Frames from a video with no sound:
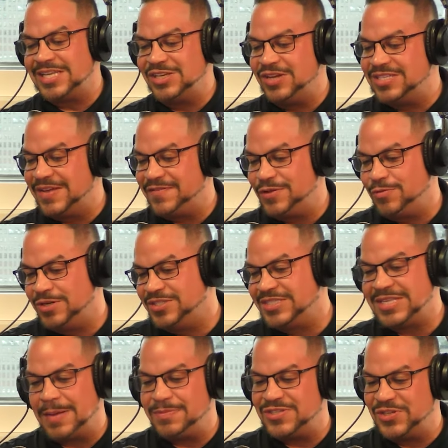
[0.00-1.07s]
we continue, I definitely want to
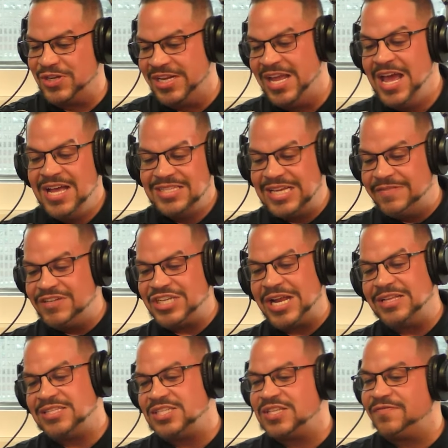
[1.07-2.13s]
use this opportunity to give a
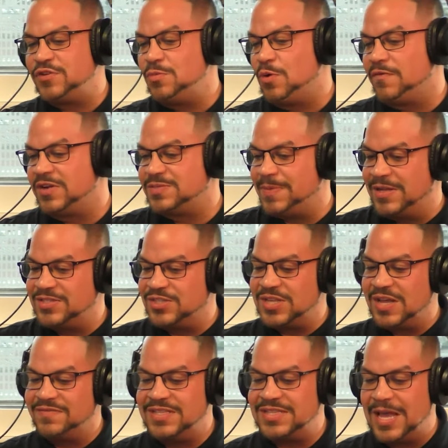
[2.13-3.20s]
shout out to just a few more of our
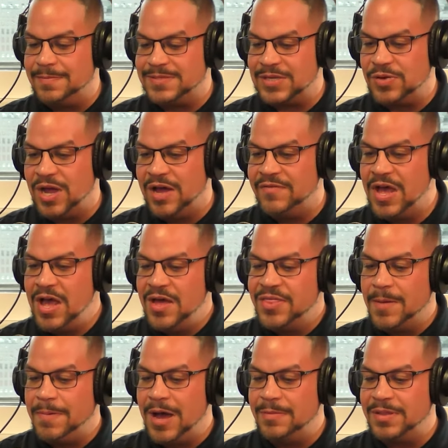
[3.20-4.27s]
sponsors of this episode of
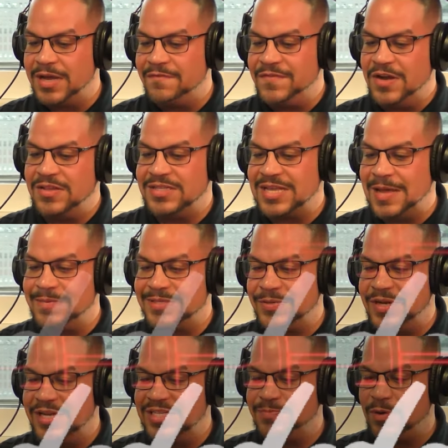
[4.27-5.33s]
The Public Affair. This episode